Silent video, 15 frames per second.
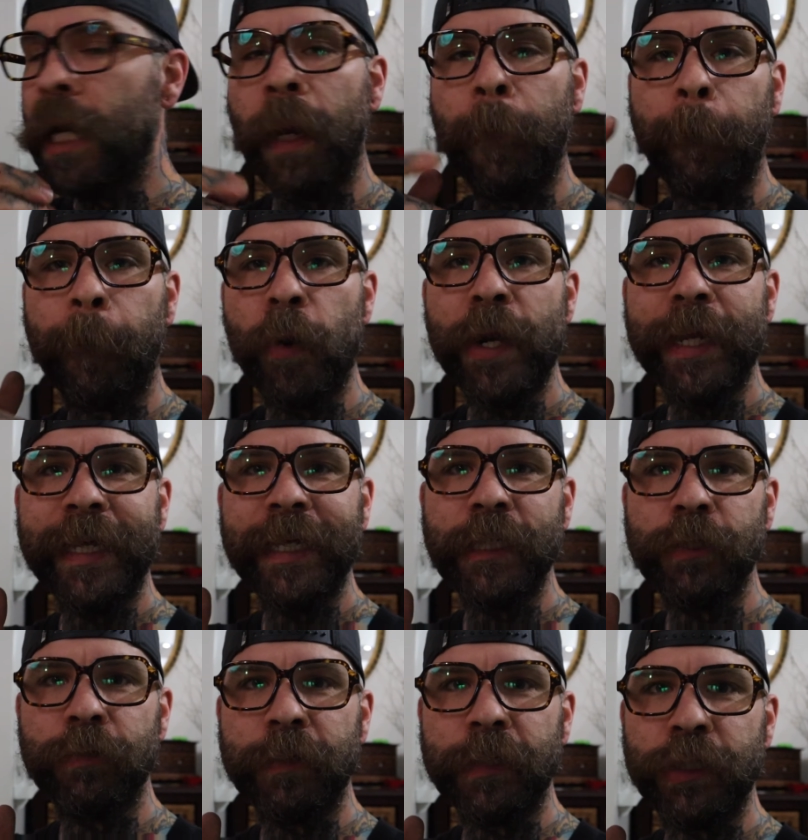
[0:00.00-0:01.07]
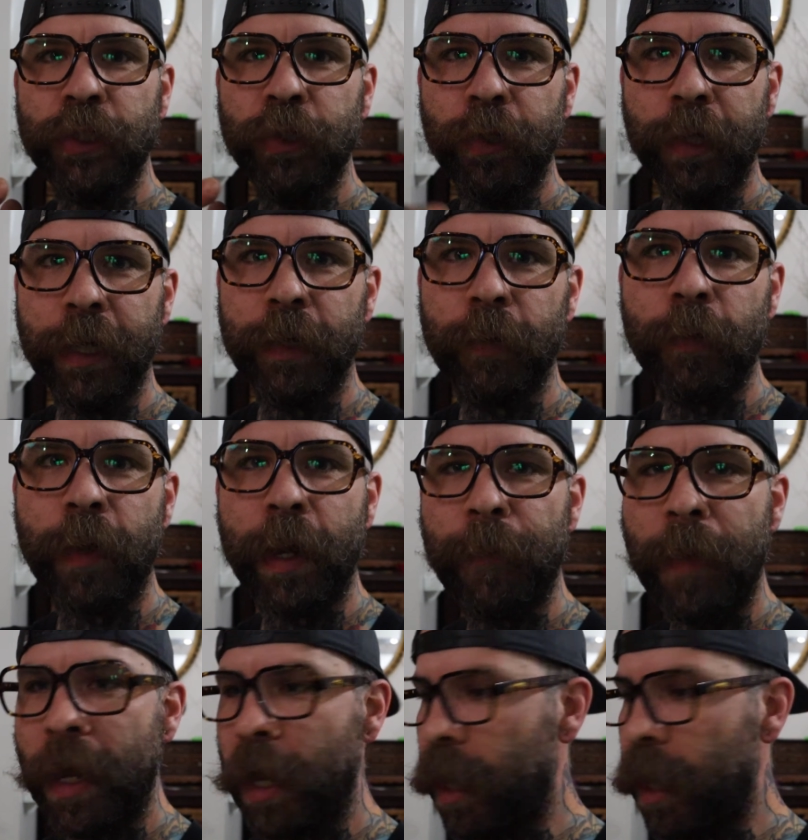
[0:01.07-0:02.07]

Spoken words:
I'm running into an issue here where my